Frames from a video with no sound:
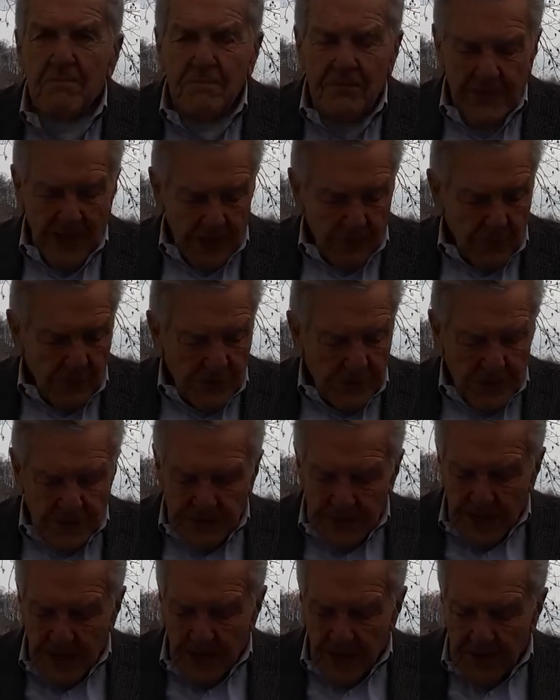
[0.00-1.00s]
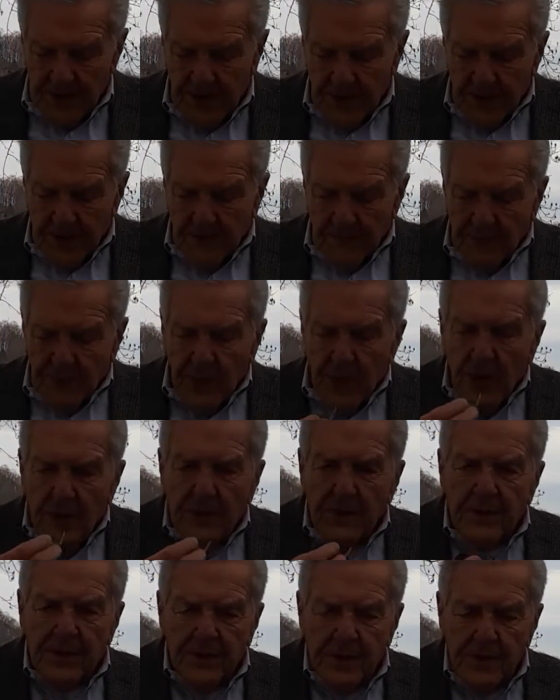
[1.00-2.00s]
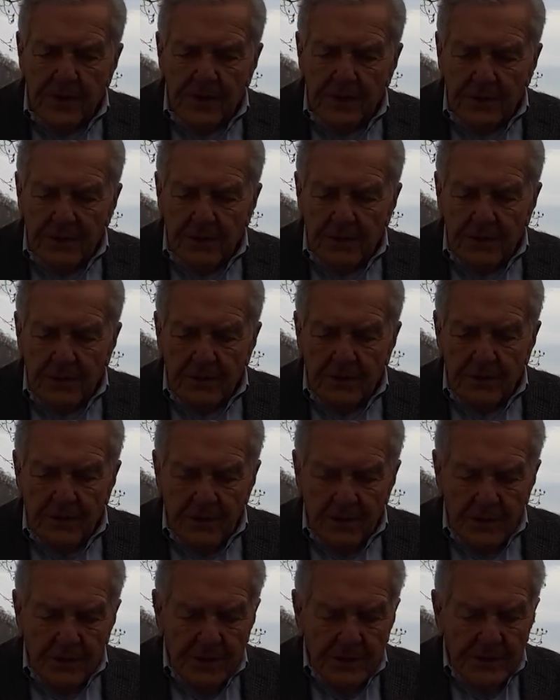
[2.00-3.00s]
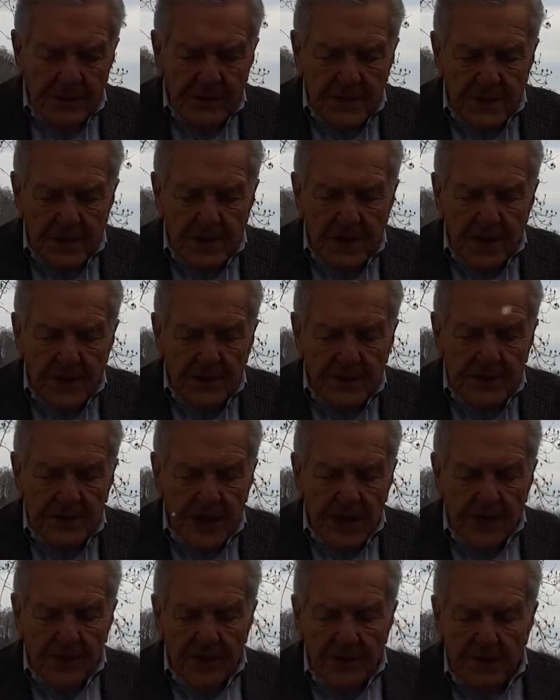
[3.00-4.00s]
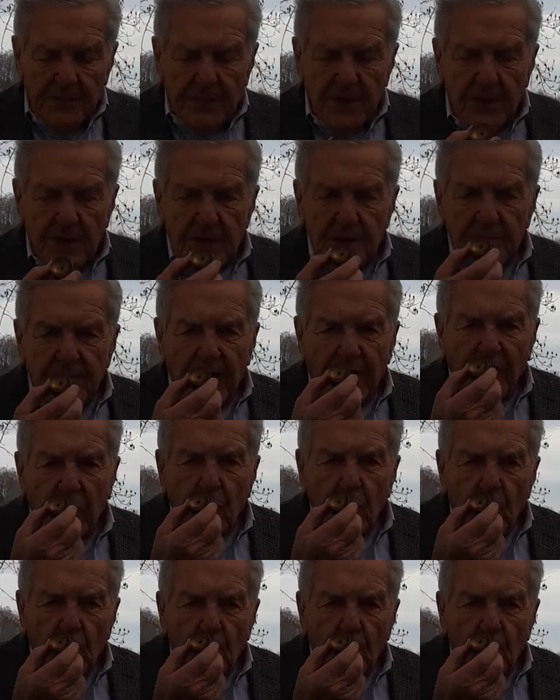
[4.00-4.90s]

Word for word: that was a sound. Then this is another sound that birds make.